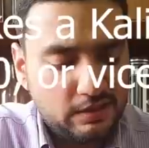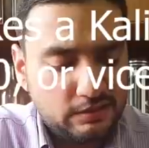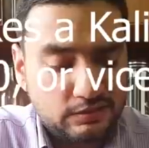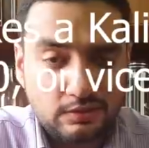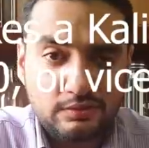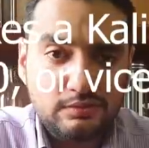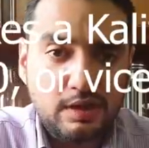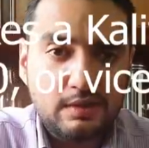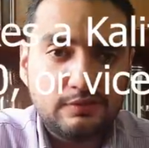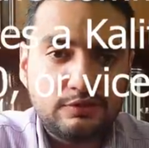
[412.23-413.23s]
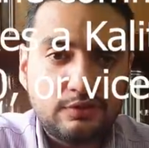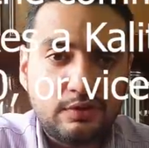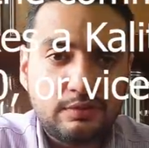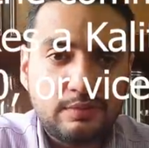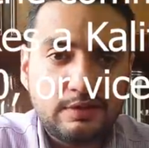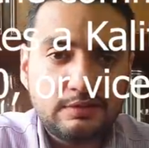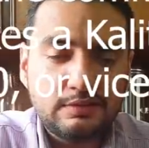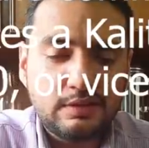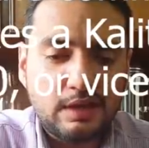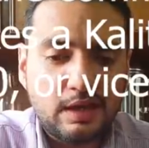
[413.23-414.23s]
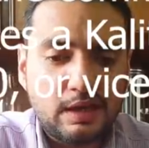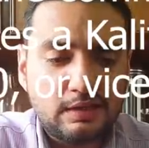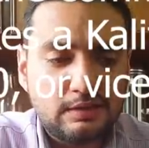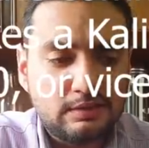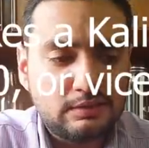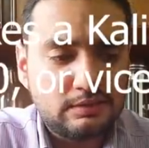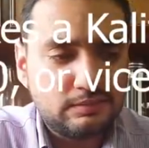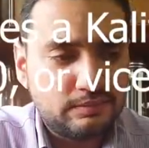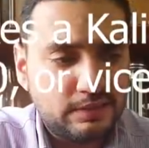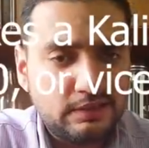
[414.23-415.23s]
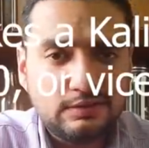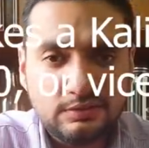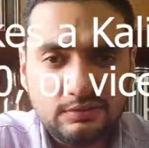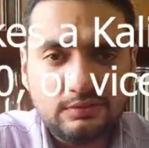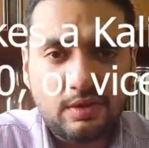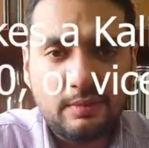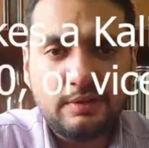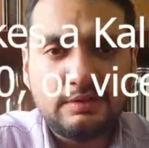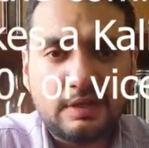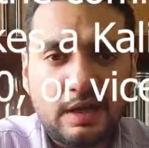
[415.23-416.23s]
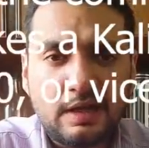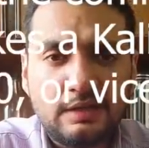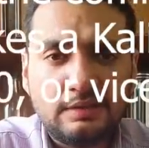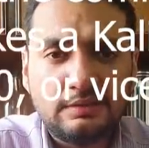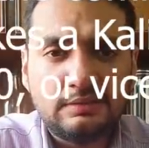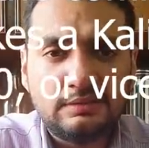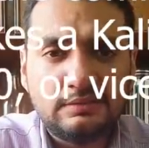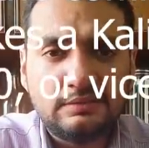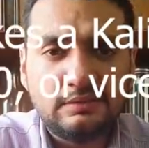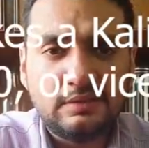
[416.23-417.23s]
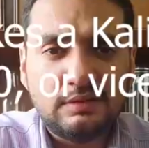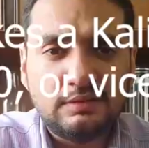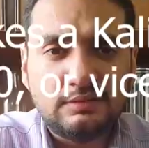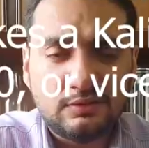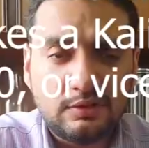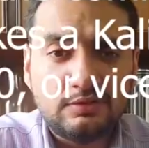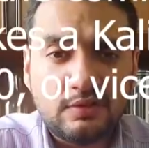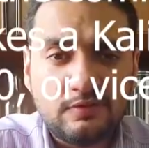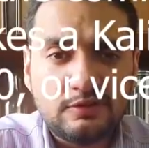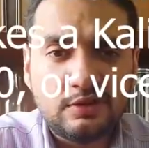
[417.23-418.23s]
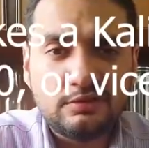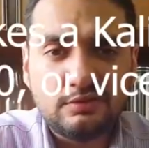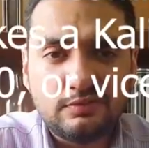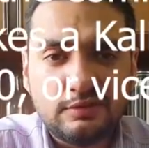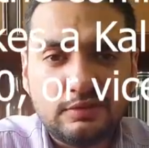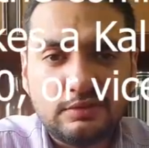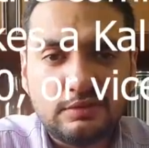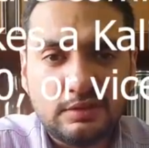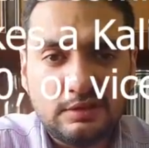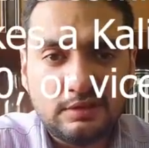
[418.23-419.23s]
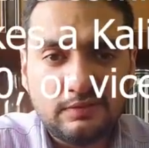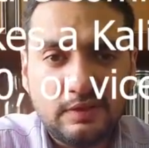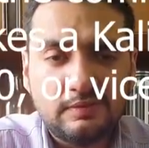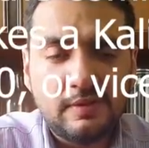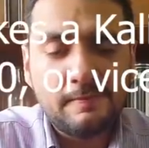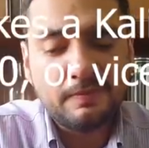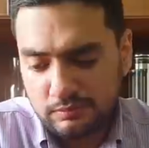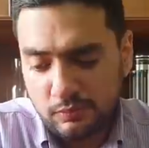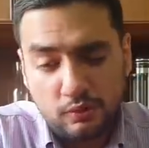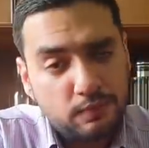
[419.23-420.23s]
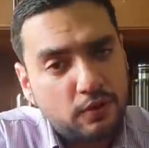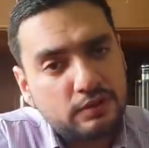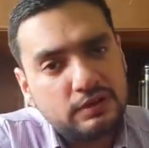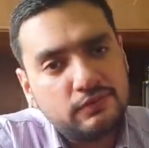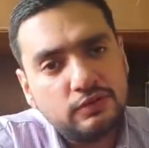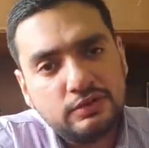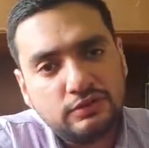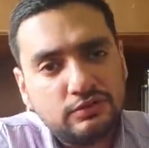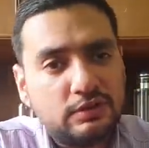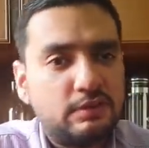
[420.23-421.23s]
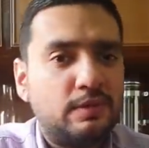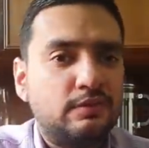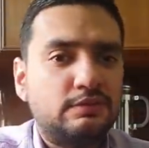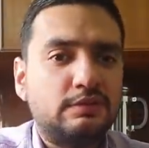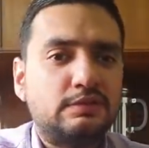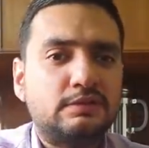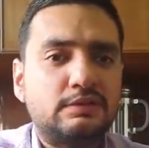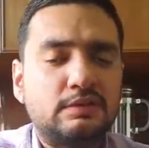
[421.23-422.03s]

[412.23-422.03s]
so I wish you all the best, and uh, please do comment, and uh, uh, so that you have a chance to win the Kalita Wave. More importantly, what did you think about this